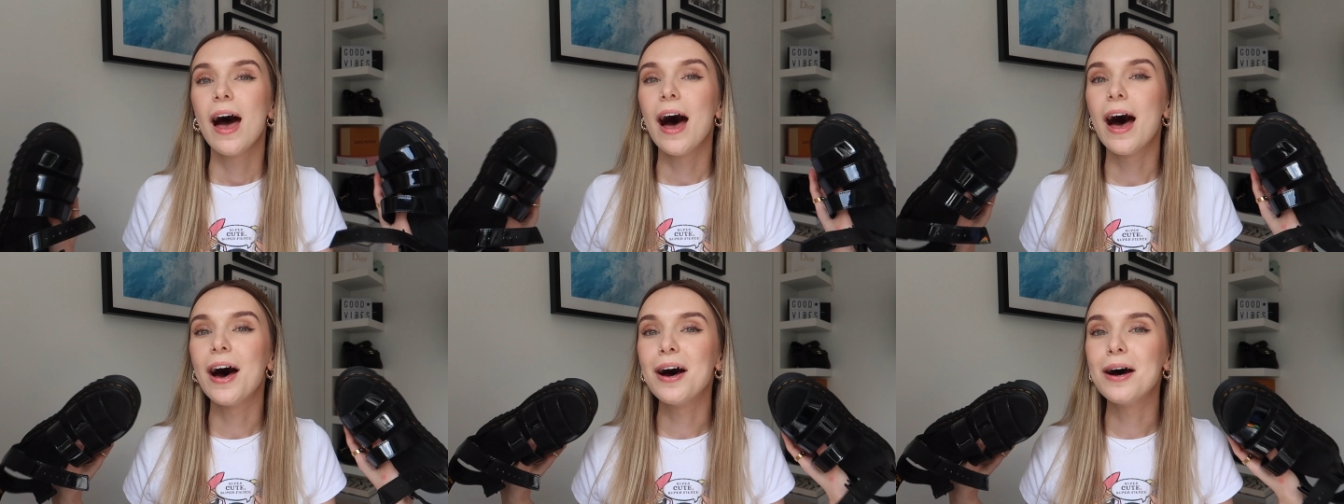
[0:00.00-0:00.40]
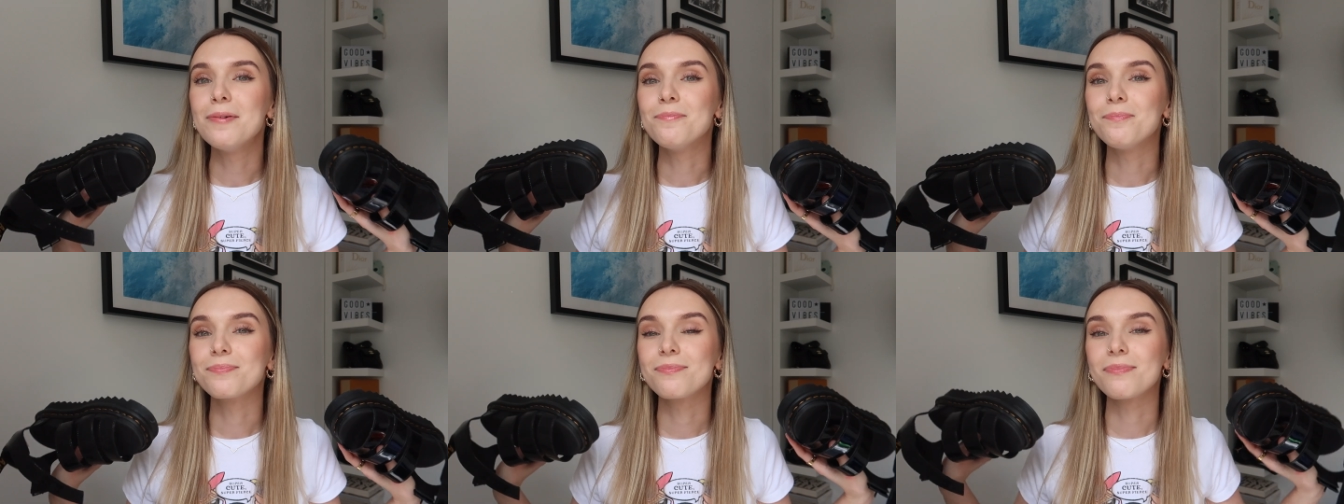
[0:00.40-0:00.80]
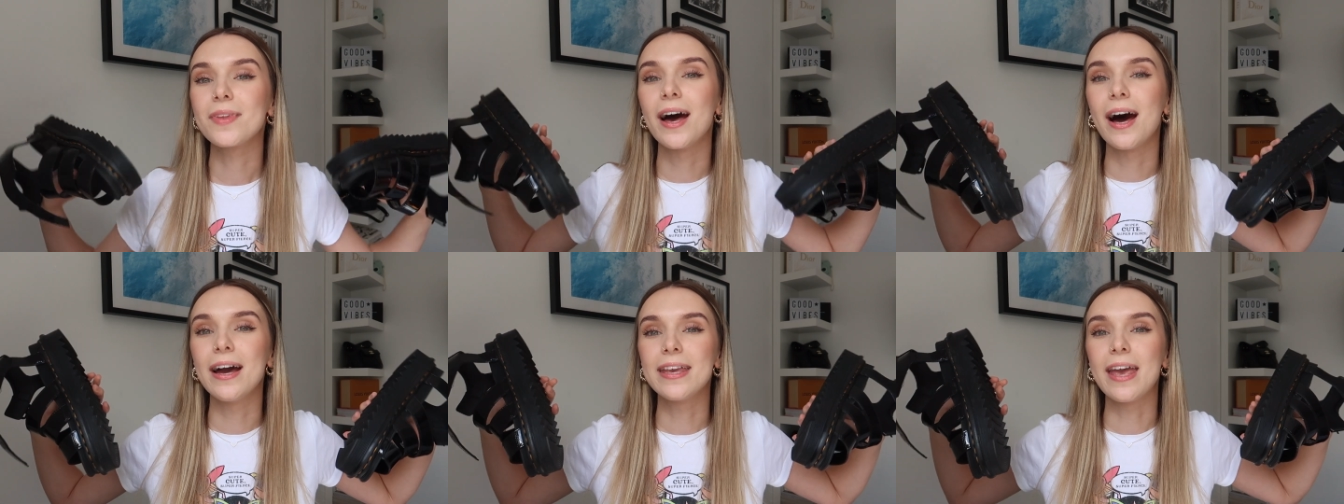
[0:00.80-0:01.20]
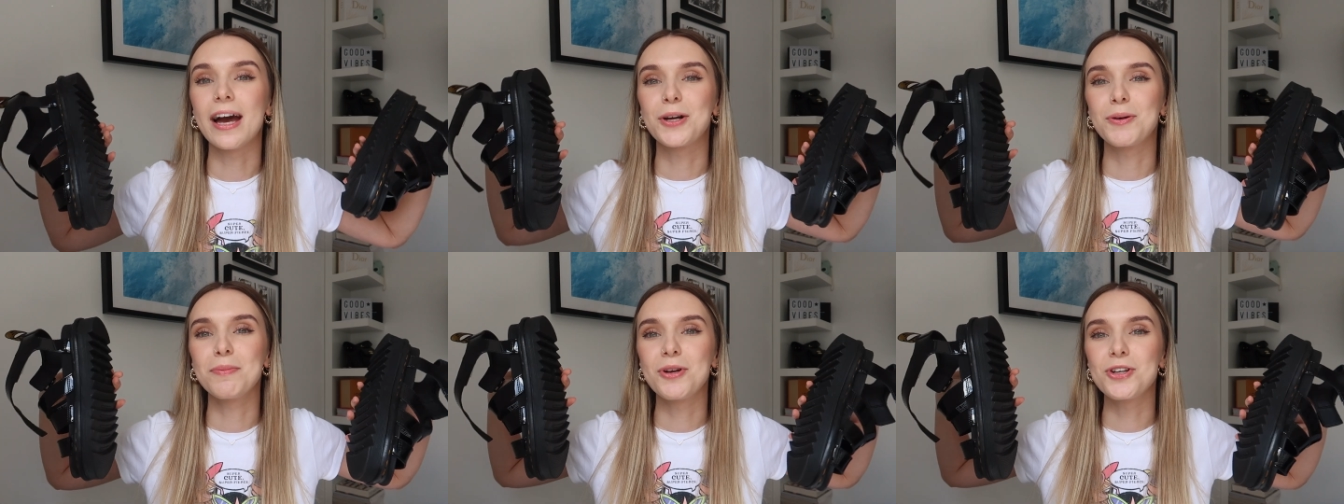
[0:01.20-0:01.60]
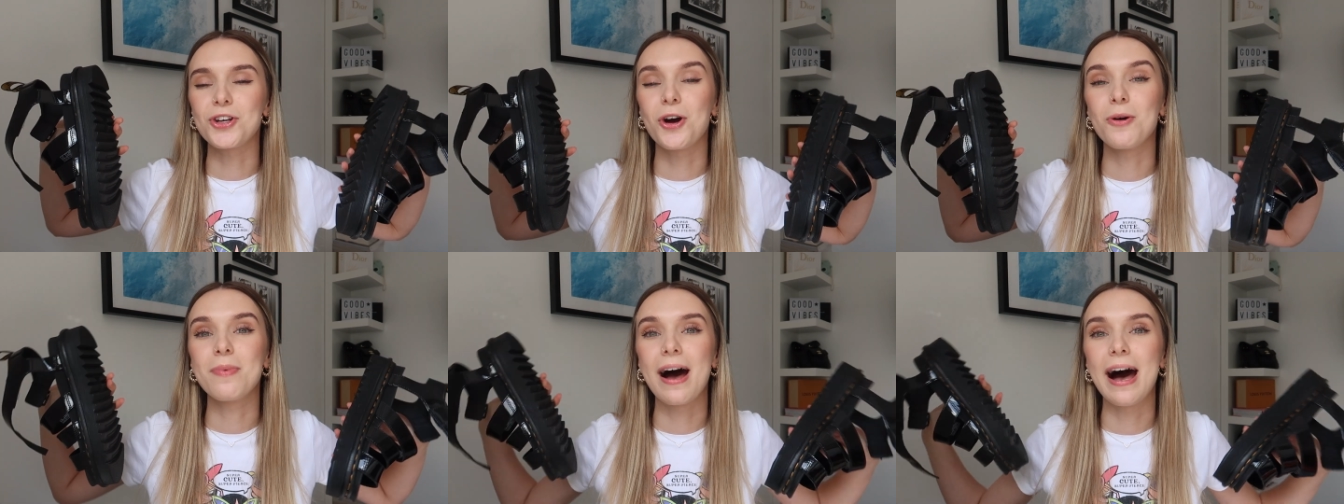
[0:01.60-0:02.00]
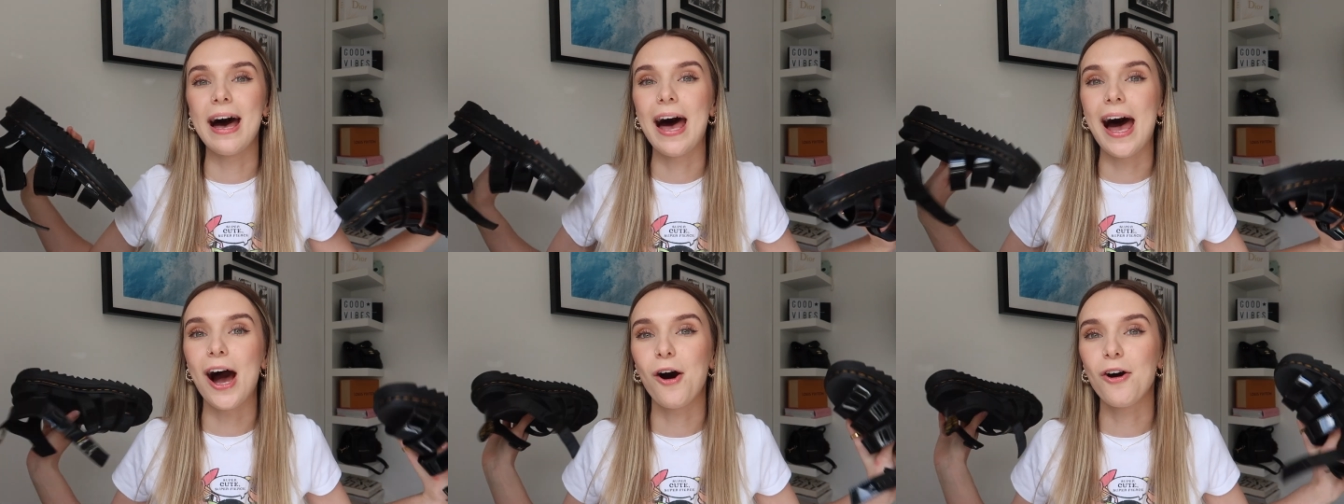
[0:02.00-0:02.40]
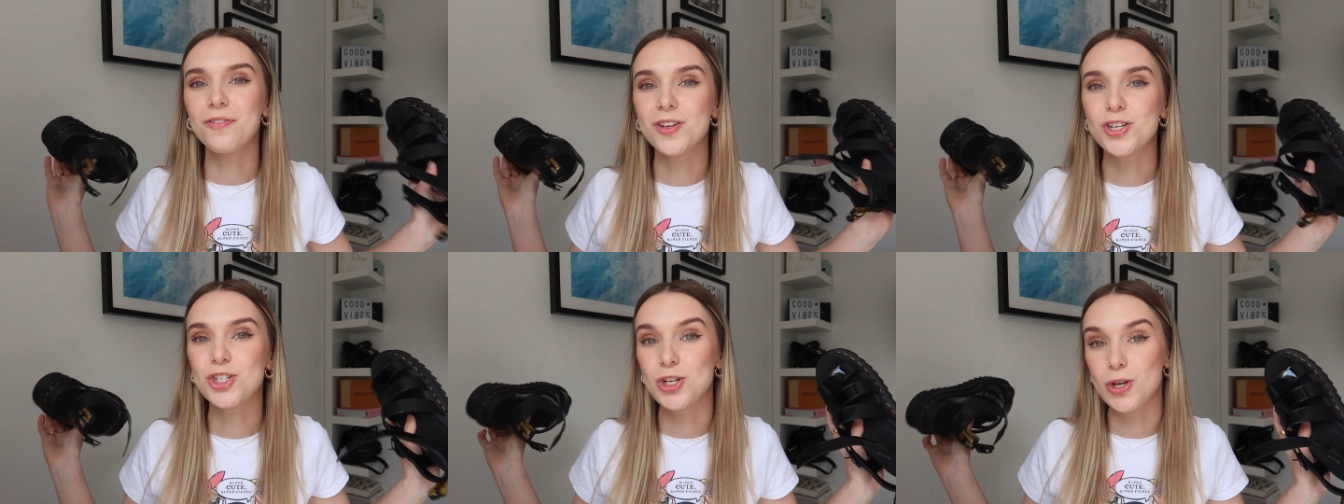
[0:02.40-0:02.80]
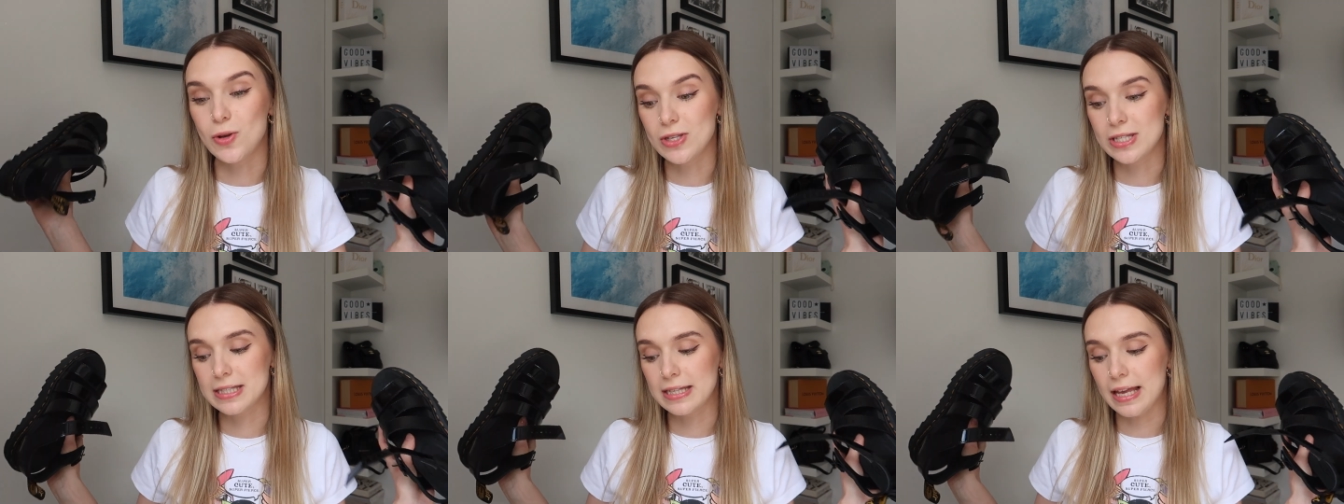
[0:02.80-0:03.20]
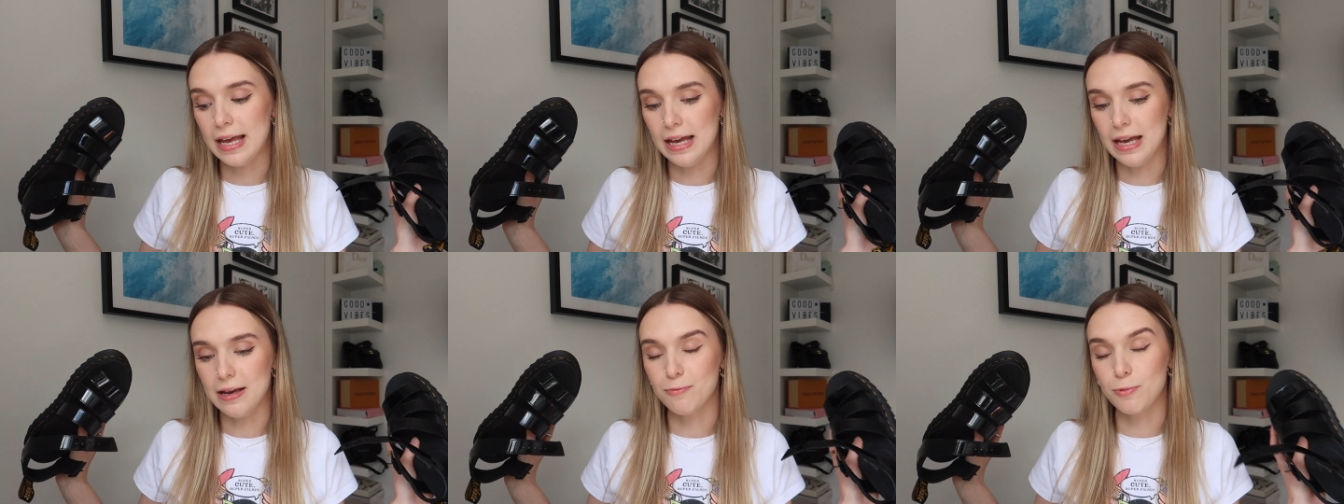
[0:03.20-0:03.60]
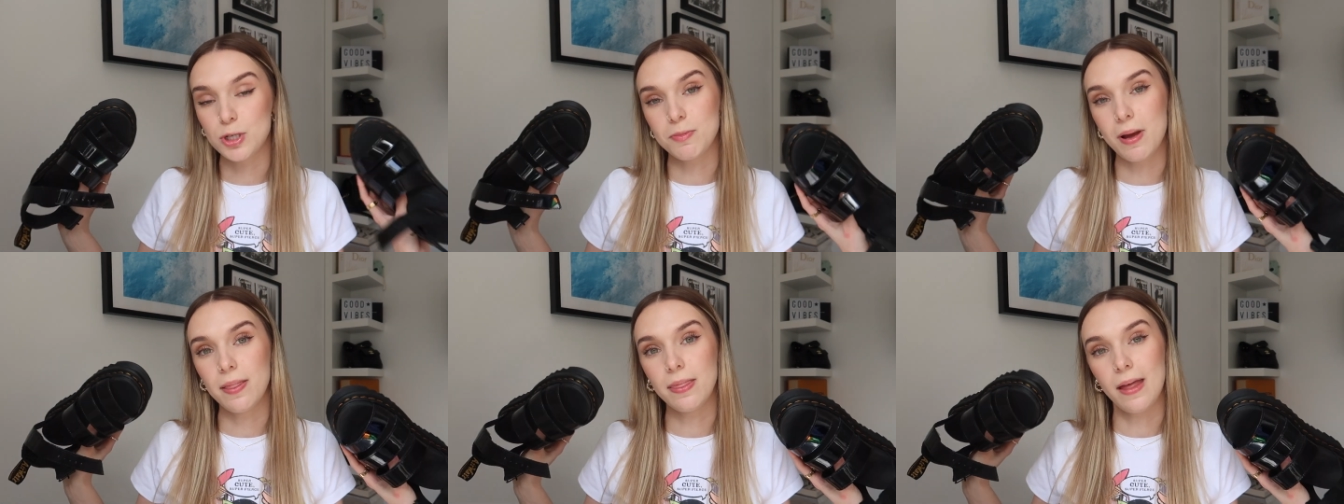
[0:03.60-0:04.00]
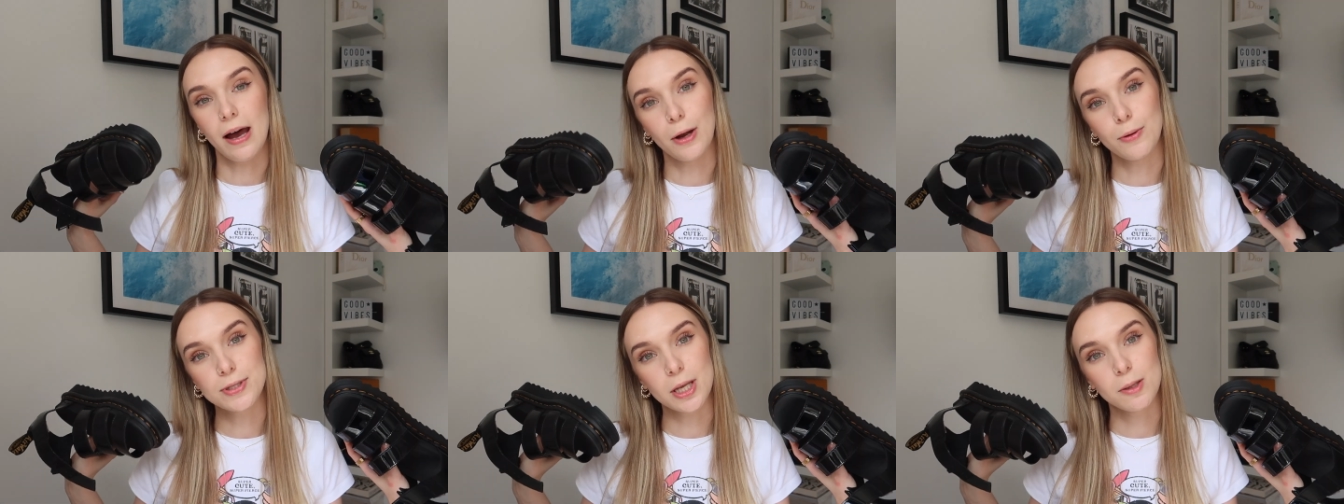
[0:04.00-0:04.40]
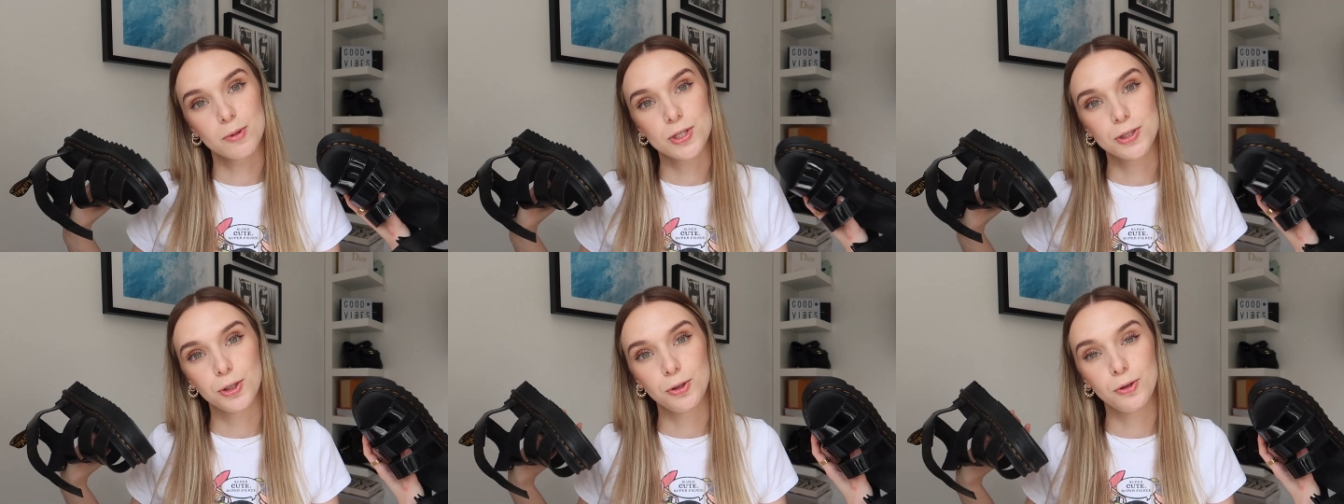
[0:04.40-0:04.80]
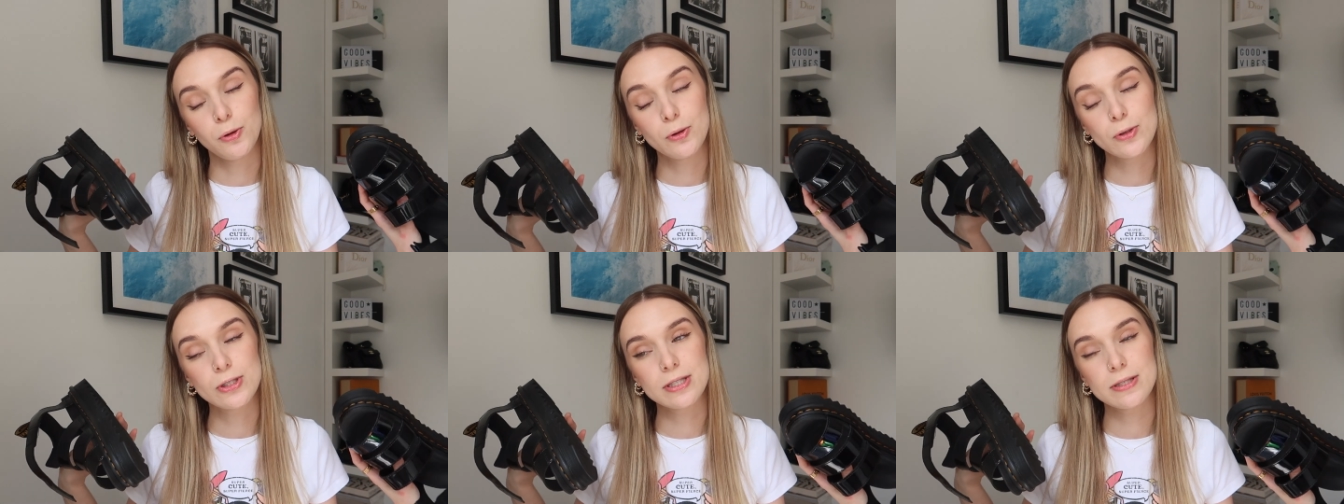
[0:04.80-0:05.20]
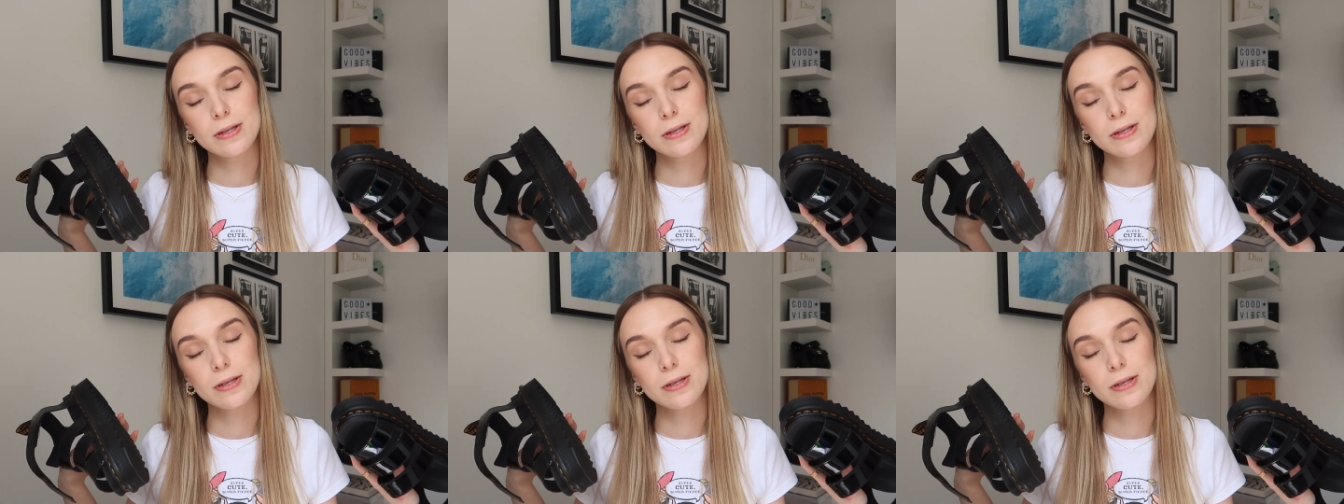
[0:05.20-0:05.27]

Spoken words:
I quit my job at Office Shoes, which meant that I was able to